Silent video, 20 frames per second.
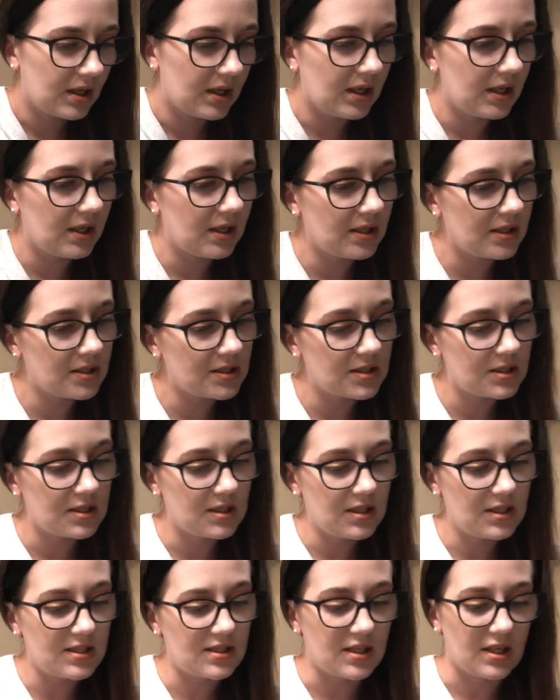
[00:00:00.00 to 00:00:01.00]
And
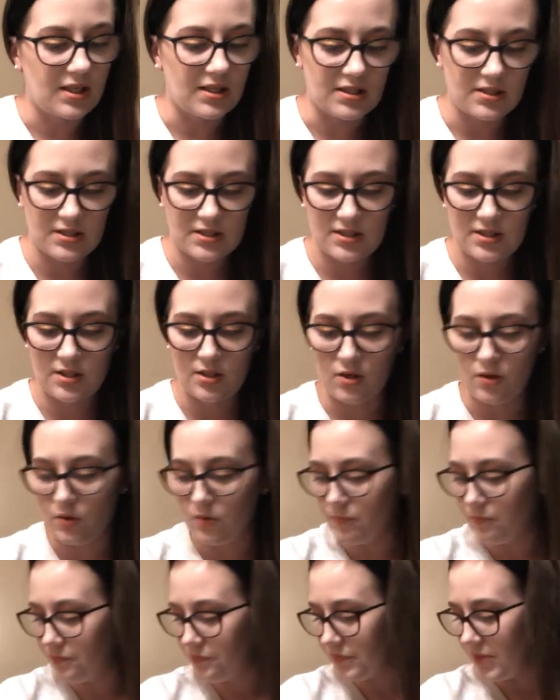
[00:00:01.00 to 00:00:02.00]
it does. So
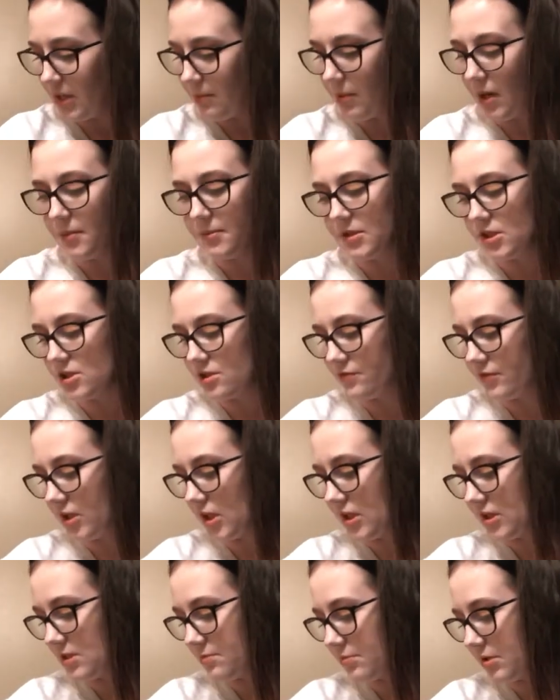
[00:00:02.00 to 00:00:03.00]
they probably just
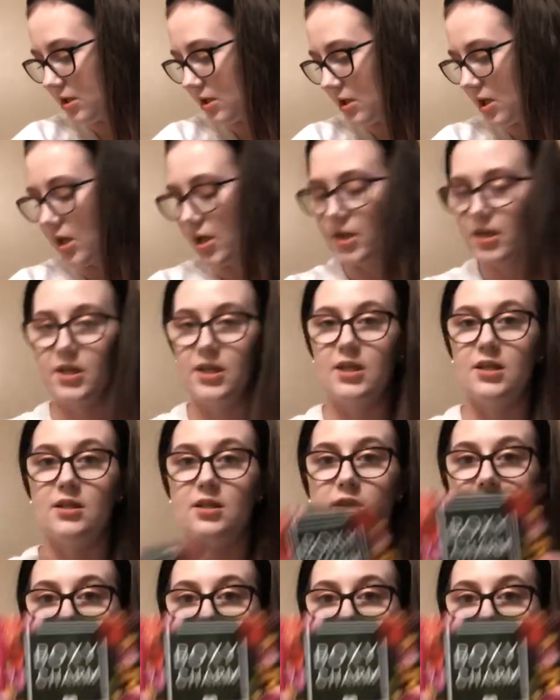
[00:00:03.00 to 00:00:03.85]
forgot to put a card in